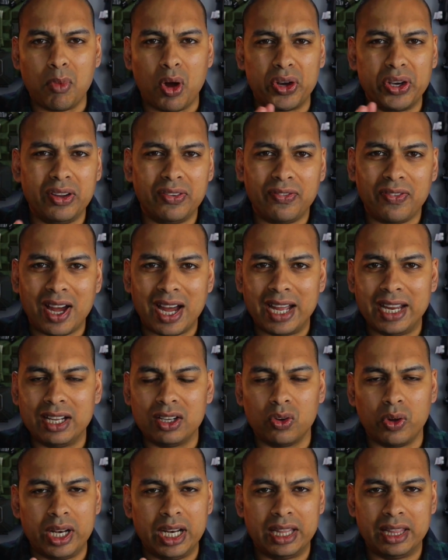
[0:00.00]

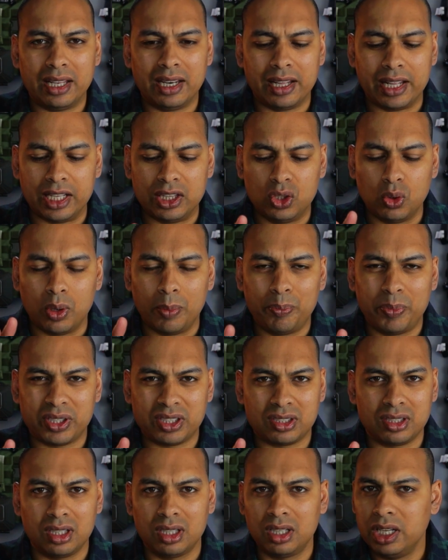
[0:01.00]
modifying, or anything like that to a
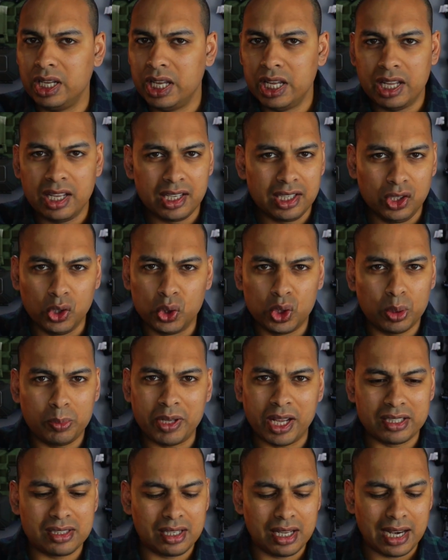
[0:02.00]
pistol, YouTube
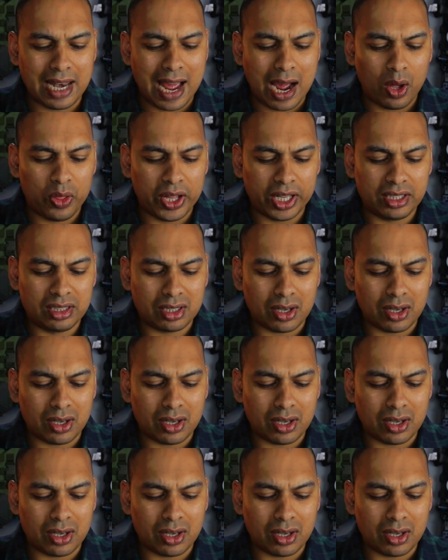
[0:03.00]
doesn't allow that.